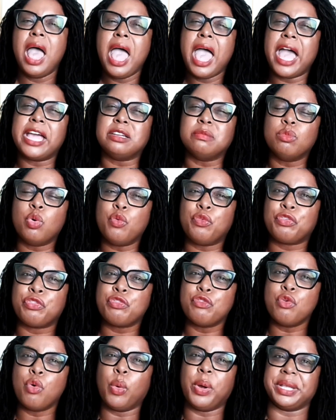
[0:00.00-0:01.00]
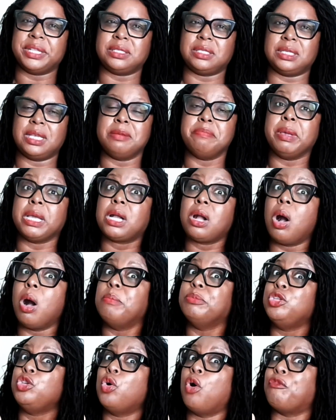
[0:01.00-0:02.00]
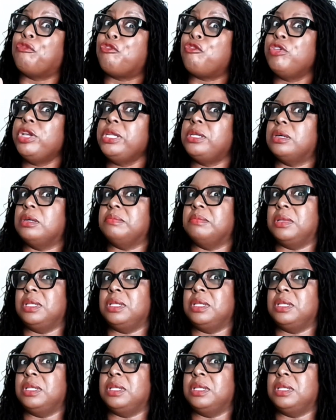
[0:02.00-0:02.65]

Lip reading: and move through it and become your freedom.